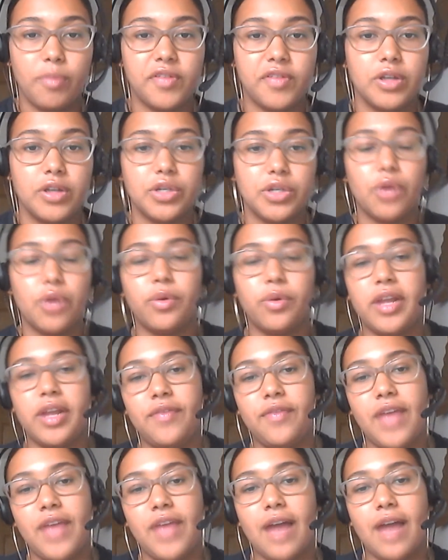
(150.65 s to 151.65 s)
So don't worry
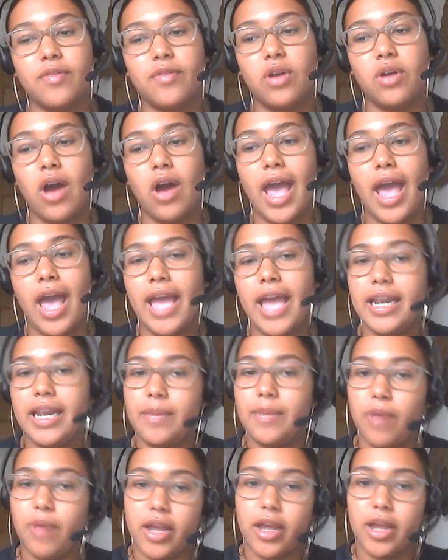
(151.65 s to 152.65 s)
if you haven't got any
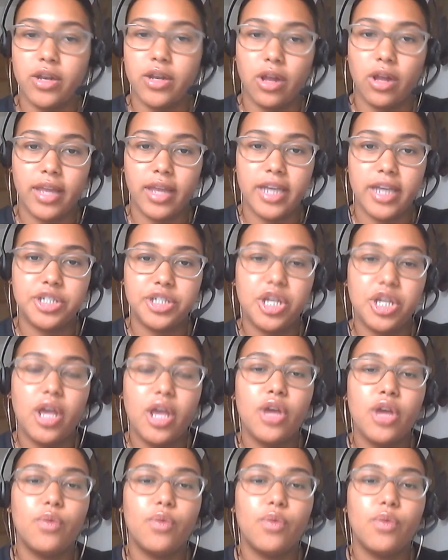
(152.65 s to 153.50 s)
prior knowledge.